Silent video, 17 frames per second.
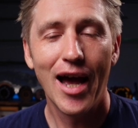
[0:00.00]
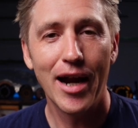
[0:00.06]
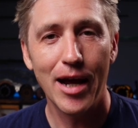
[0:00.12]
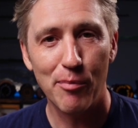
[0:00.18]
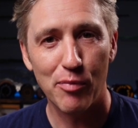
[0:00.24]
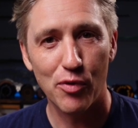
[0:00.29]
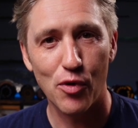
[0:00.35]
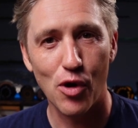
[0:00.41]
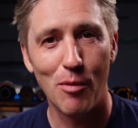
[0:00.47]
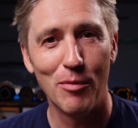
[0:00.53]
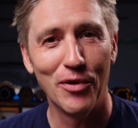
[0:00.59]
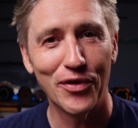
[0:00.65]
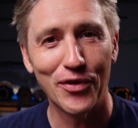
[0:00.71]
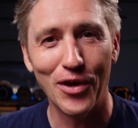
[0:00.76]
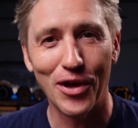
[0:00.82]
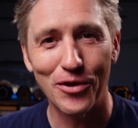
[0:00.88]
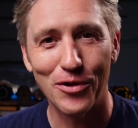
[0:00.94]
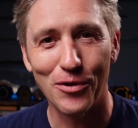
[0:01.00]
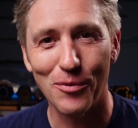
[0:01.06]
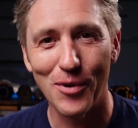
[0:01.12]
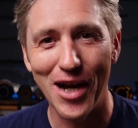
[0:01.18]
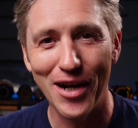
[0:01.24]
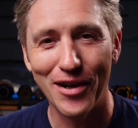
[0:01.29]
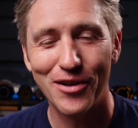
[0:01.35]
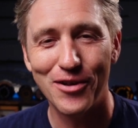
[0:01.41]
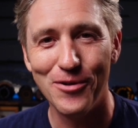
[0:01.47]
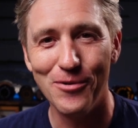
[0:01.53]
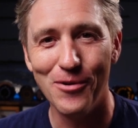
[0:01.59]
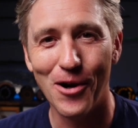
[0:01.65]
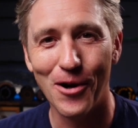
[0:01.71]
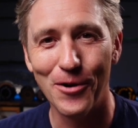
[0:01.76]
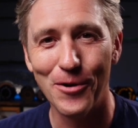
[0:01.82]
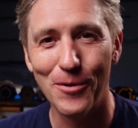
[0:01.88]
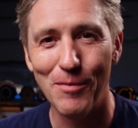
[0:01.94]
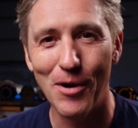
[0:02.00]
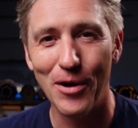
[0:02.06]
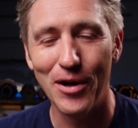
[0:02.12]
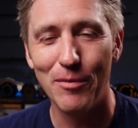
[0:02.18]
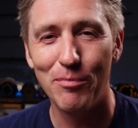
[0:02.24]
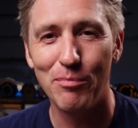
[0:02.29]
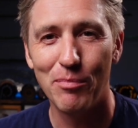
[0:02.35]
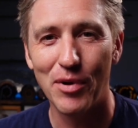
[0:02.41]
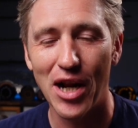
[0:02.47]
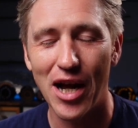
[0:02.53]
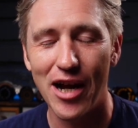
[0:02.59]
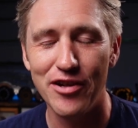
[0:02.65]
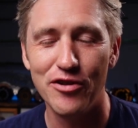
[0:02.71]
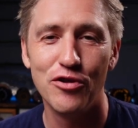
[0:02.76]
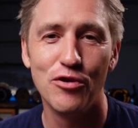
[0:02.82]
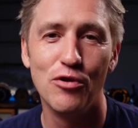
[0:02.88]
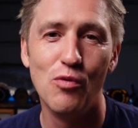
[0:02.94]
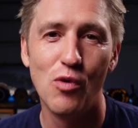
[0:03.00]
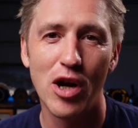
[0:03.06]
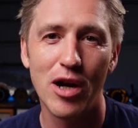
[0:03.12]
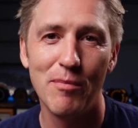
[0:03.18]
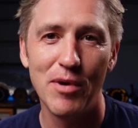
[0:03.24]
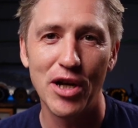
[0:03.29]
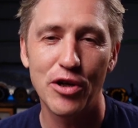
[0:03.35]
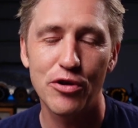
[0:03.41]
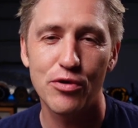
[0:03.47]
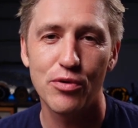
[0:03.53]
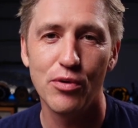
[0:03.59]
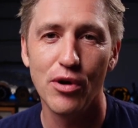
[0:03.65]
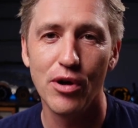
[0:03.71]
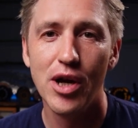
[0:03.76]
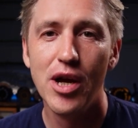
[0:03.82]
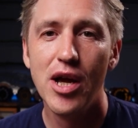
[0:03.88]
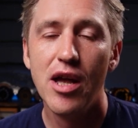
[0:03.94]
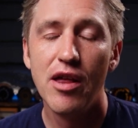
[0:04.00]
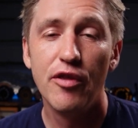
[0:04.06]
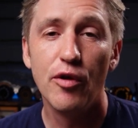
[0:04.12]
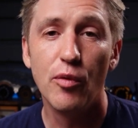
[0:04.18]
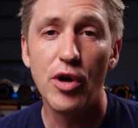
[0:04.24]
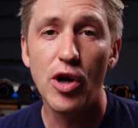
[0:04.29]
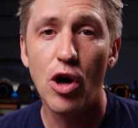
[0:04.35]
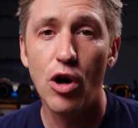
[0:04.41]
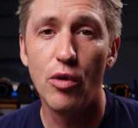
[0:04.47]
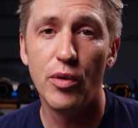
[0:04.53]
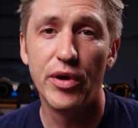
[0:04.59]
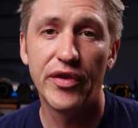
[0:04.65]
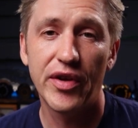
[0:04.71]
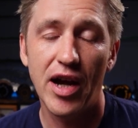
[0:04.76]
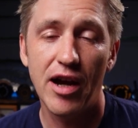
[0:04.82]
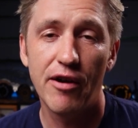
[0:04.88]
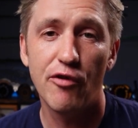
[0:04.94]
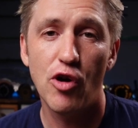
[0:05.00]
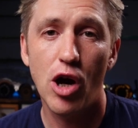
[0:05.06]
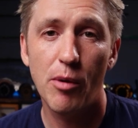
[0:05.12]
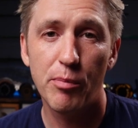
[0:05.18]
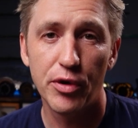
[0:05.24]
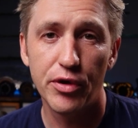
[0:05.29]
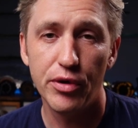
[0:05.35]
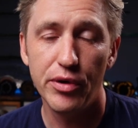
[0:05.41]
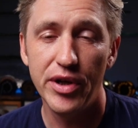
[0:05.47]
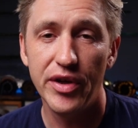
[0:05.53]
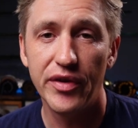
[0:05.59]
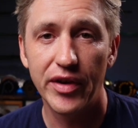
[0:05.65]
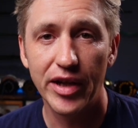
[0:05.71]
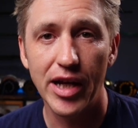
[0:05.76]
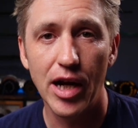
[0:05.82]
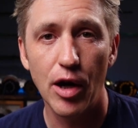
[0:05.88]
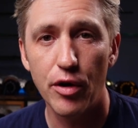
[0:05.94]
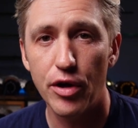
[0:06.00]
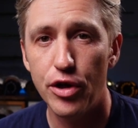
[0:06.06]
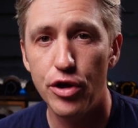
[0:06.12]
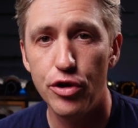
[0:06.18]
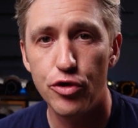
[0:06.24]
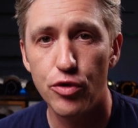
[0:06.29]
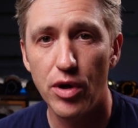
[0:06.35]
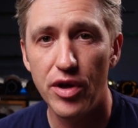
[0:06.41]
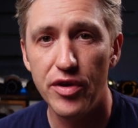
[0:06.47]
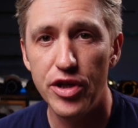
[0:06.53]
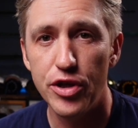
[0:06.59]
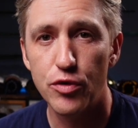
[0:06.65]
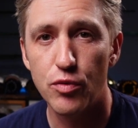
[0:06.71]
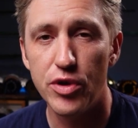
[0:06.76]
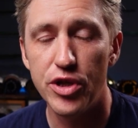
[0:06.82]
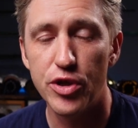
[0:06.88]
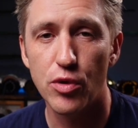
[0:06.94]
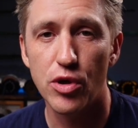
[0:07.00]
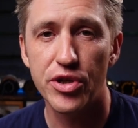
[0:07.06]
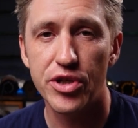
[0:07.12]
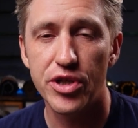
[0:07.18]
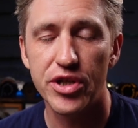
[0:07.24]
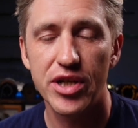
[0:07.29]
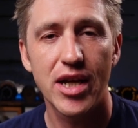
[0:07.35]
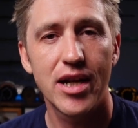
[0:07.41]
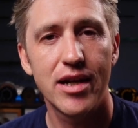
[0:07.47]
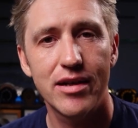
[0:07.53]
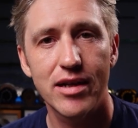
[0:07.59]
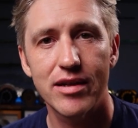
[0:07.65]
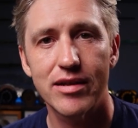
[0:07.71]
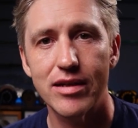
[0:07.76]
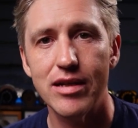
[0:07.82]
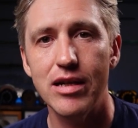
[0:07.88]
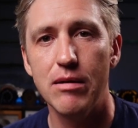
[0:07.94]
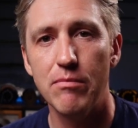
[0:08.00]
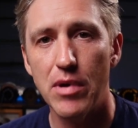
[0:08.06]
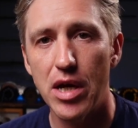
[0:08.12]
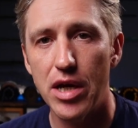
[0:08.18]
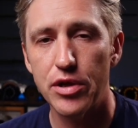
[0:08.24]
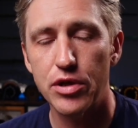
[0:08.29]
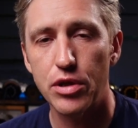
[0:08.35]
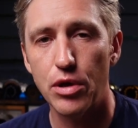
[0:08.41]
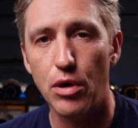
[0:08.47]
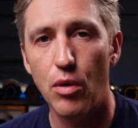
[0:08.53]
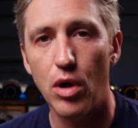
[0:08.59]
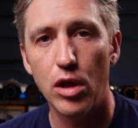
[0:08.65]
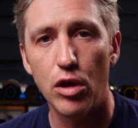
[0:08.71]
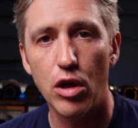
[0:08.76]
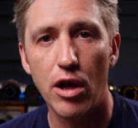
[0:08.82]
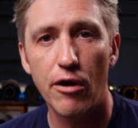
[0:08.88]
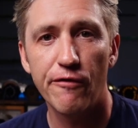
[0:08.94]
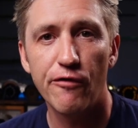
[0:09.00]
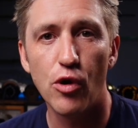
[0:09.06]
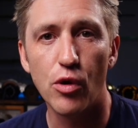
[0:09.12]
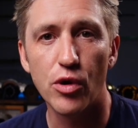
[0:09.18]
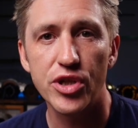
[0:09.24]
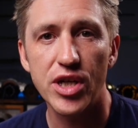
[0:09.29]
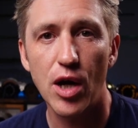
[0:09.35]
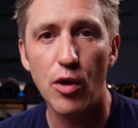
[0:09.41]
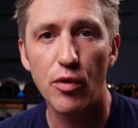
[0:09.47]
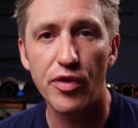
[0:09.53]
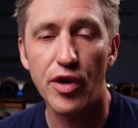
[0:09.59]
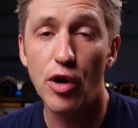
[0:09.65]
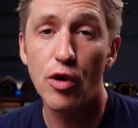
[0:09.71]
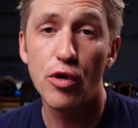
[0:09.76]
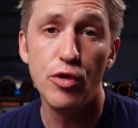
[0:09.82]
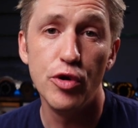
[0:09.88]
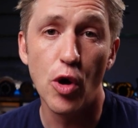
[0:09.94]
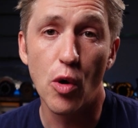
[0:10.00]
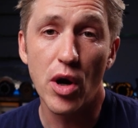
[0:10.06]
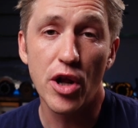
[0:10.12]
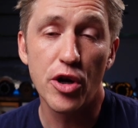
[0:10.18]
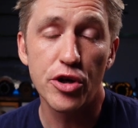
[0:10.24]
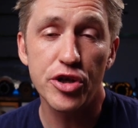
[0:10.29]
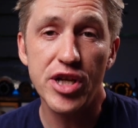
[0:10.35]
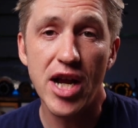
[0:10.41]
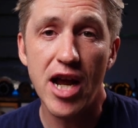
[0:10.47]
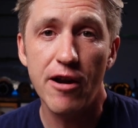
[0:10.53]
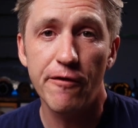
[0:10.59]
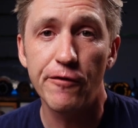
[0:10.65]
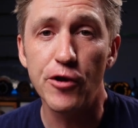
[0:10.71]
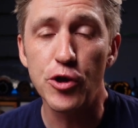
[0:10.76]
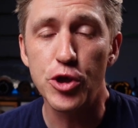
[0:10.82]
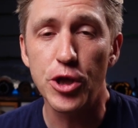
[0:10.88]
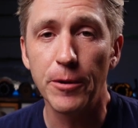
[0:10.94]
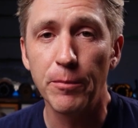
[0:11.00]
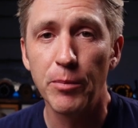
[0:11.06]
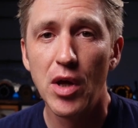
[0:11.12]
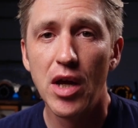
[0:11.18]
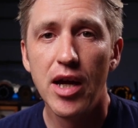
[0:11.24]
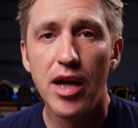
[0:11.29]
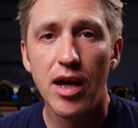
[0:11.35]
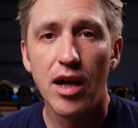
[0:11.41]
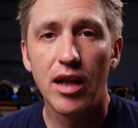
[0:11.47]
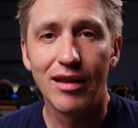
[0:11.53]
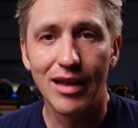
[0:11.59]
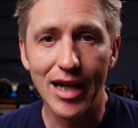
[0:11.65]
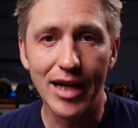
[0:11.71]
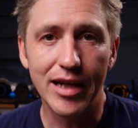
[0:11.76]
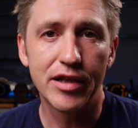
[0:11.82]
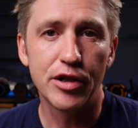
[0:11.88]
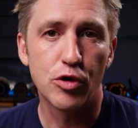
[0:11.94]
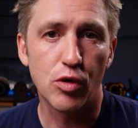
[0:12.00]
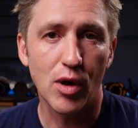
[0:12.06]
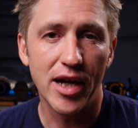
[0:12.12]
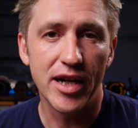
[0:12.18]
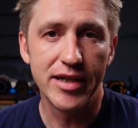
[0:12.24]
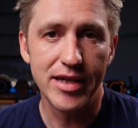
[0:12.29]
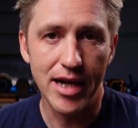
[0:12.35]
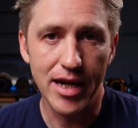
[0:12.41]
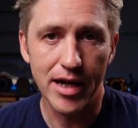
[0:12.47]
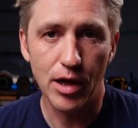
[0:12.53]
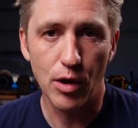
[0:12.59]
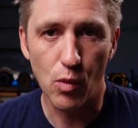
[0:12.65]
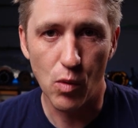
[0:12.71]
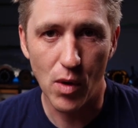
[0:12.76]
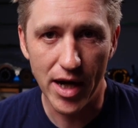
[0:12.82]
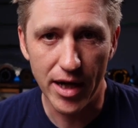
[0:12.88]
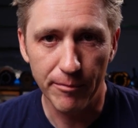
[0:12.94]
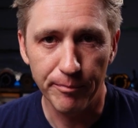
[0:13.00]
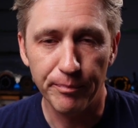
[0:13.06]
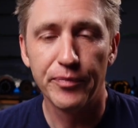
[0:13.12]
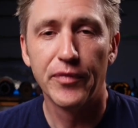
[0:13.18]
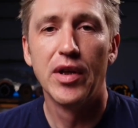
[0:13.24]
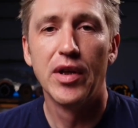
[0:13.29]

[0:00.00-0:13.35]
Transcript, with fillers: and I promise not to rant too hard about it, but I do want to make sure that we always have opportunities to get out and enjoy these resources. And it does seem as though a lot of folks out there who don't understand fishing like to try to take it away.